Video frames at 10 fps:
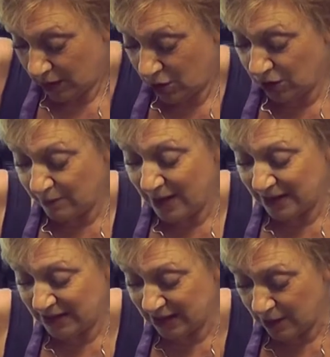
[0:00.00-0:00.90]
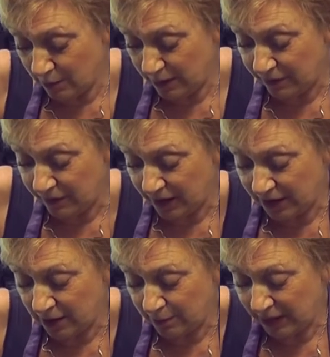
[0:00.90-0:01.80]
Could have made this a little bit
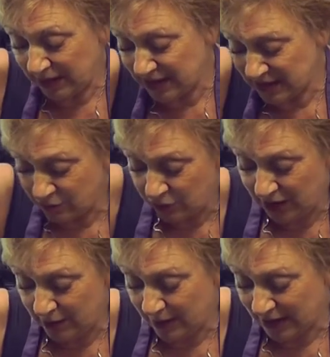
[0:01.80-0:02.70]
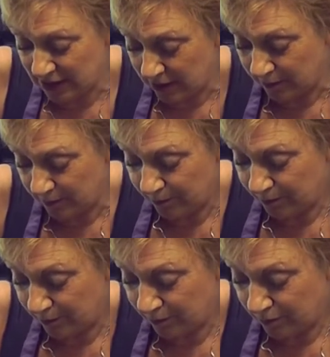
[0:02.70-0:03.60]
finer, but it doesn't really matter.
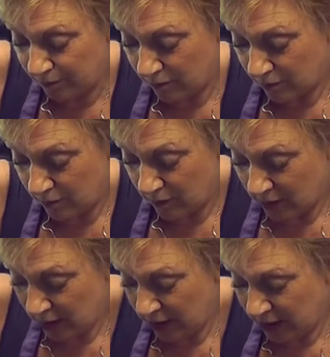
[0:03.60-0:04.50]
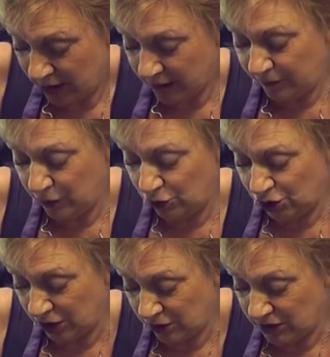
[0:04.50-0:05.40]
I like a few
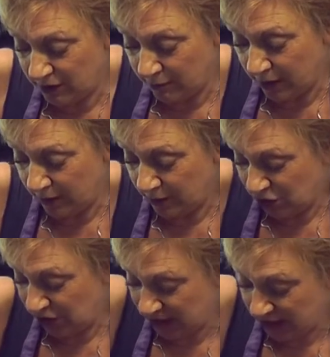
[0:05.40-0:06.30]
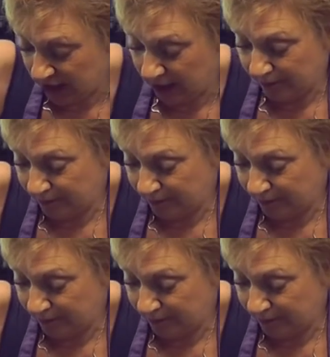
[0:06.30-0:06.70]
chunks in my cheesecake.